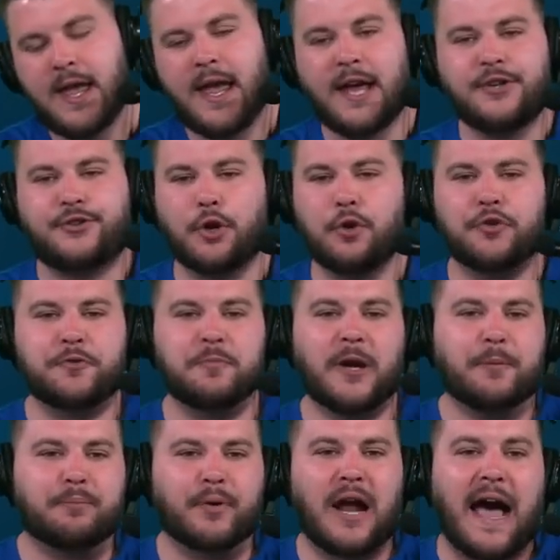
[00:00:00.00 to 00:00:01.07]
And Deuce
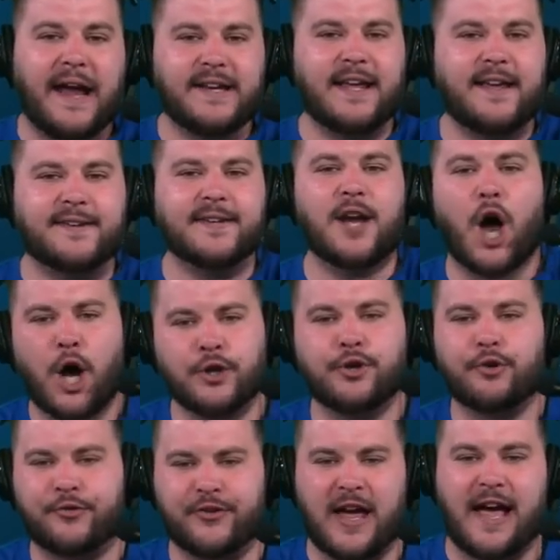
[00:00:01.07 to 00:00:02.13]
McBride is an
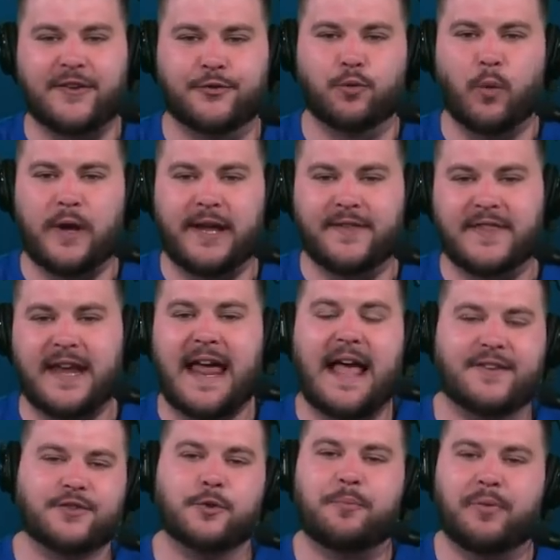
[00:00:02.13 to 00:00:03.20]
undersized wing that
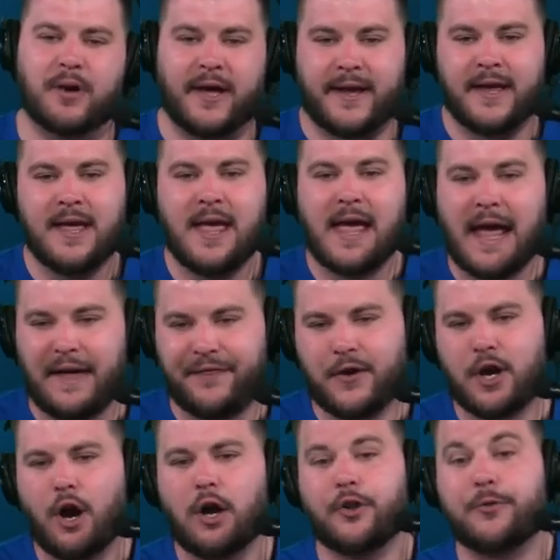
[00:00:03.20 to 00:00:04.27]
has to play at the
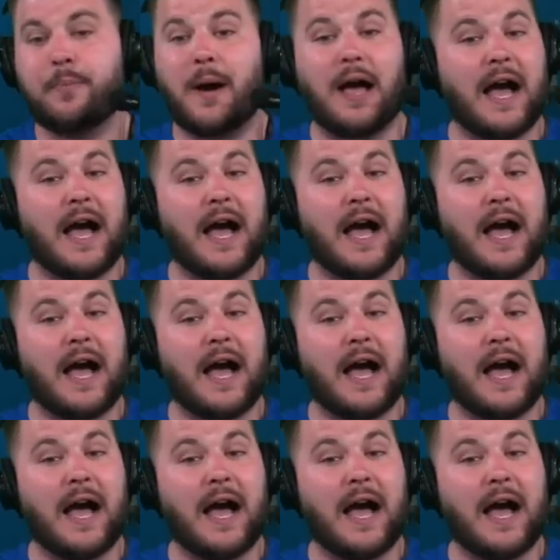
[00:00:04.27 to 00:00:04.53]
guard spot.